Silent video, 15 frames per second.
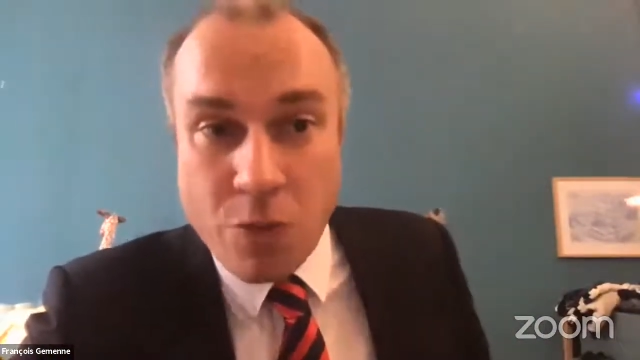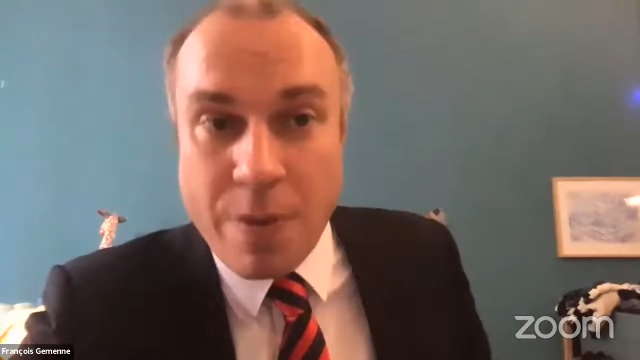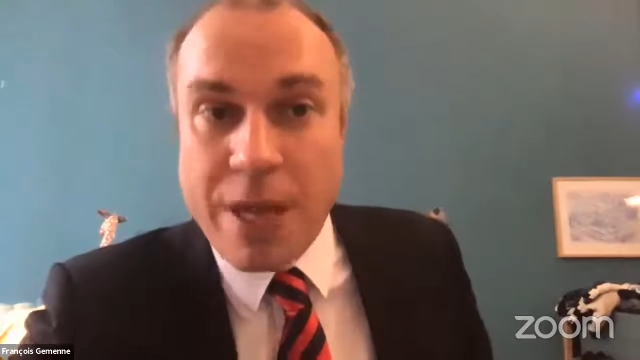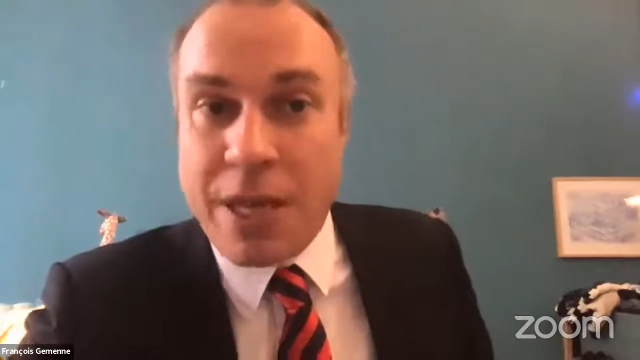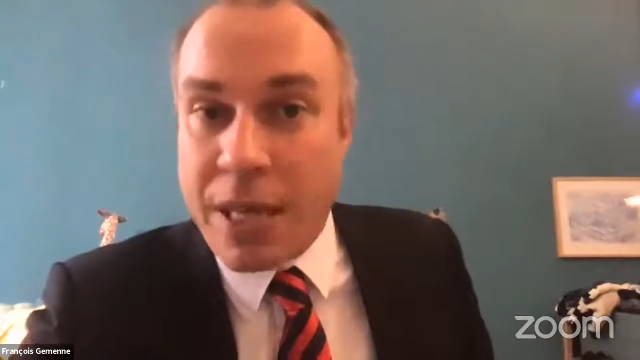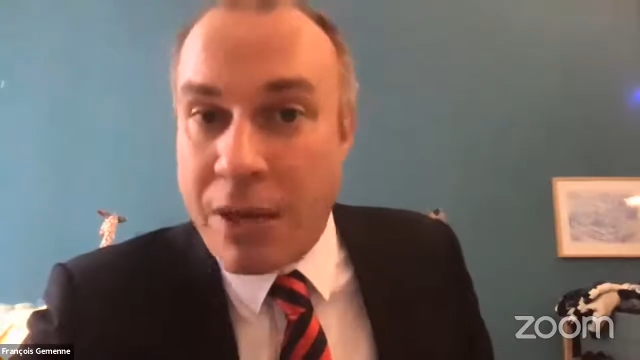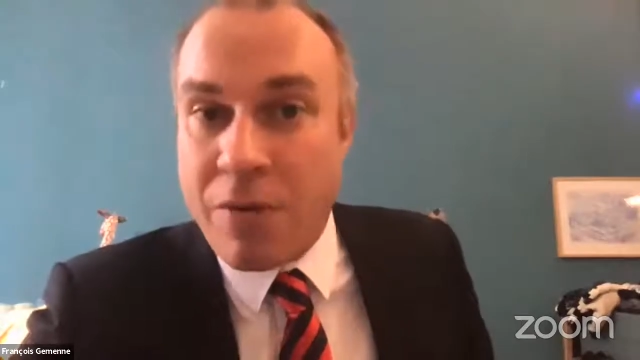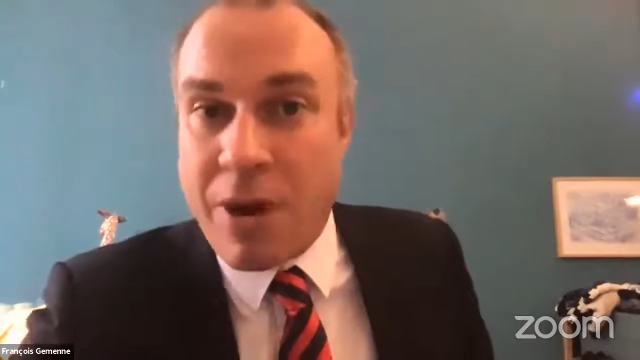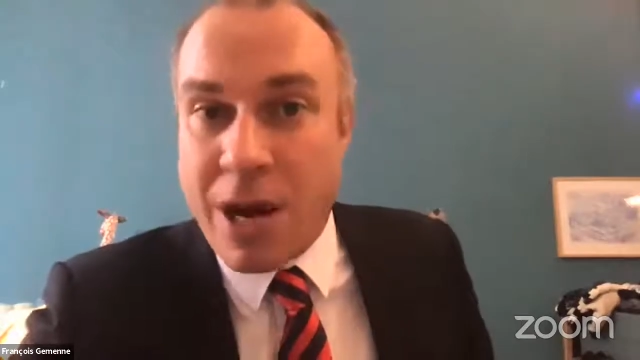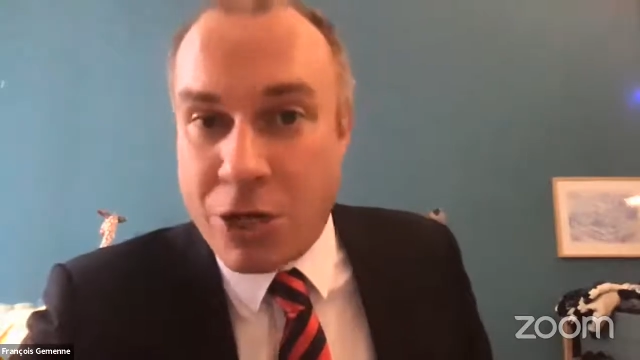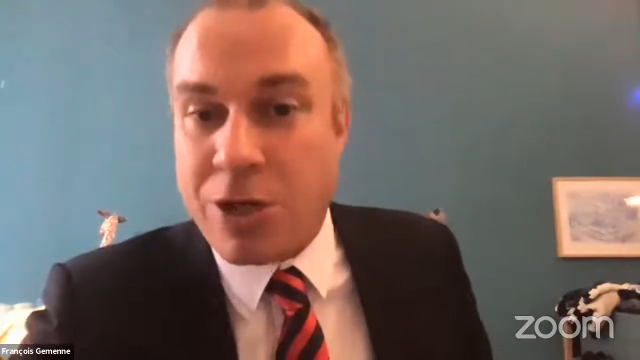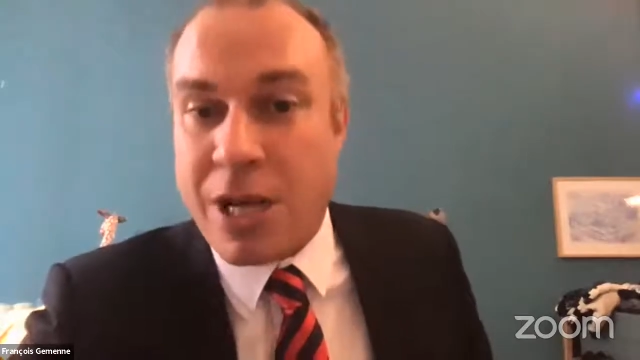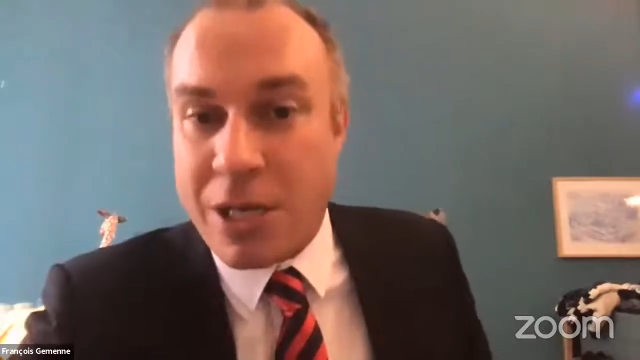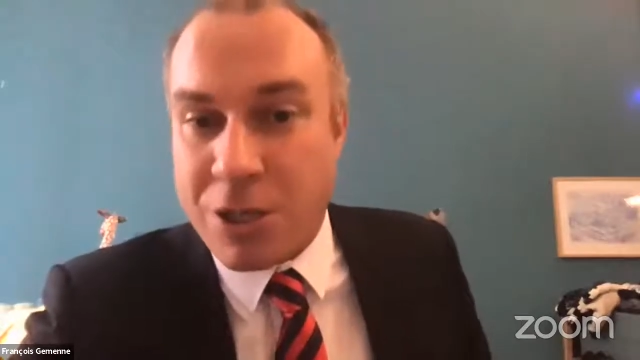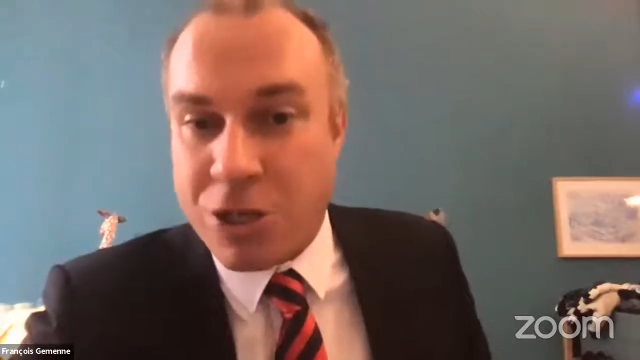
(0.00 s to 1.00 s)
make
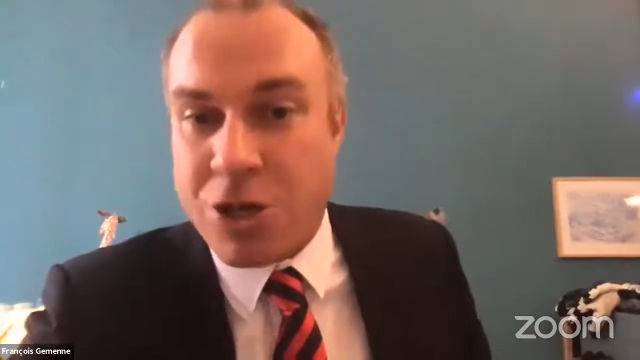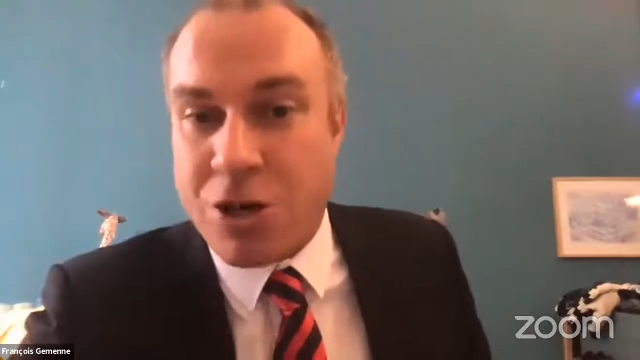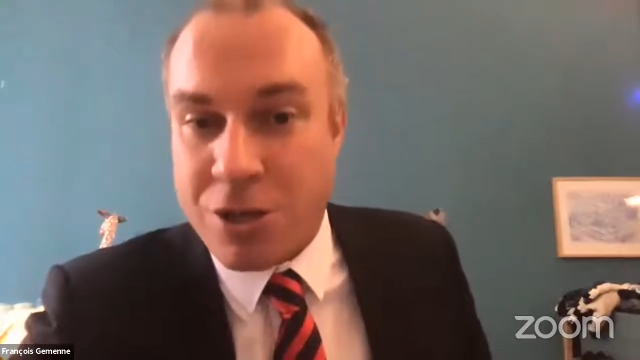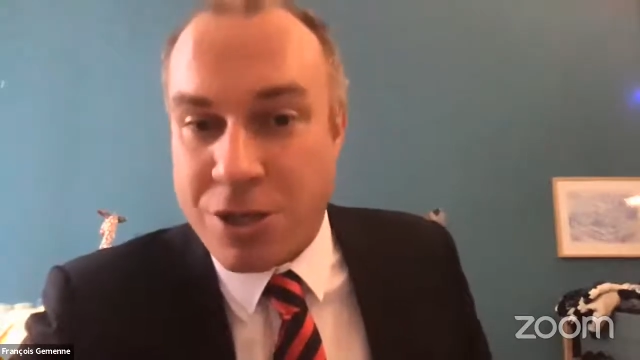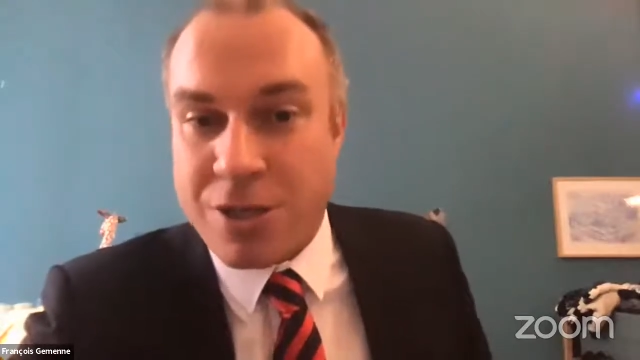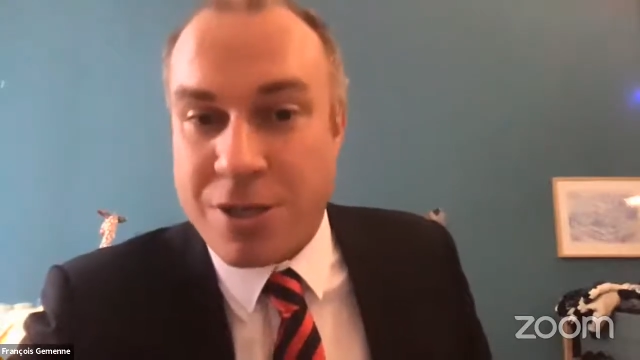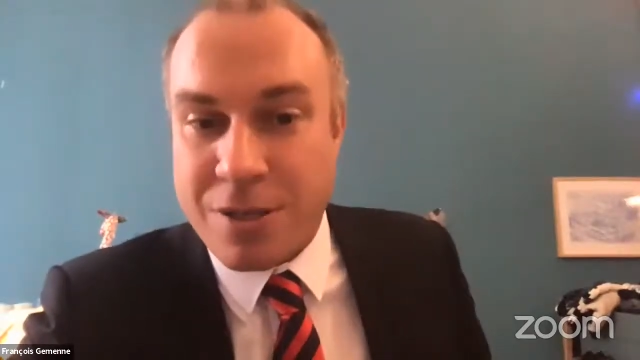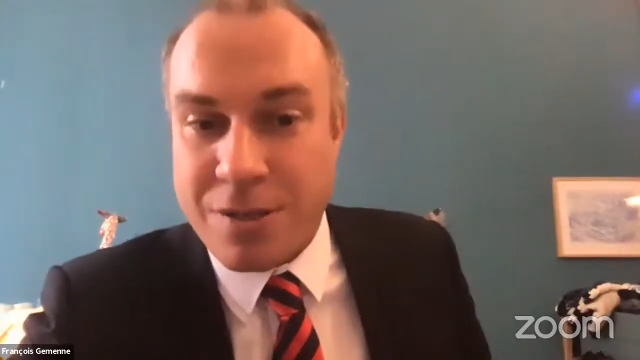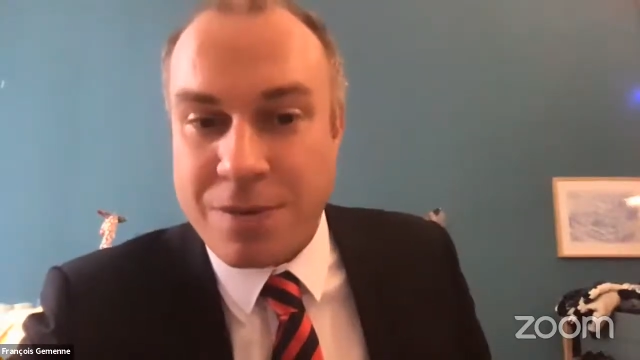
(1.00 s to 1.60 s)
irrational choices.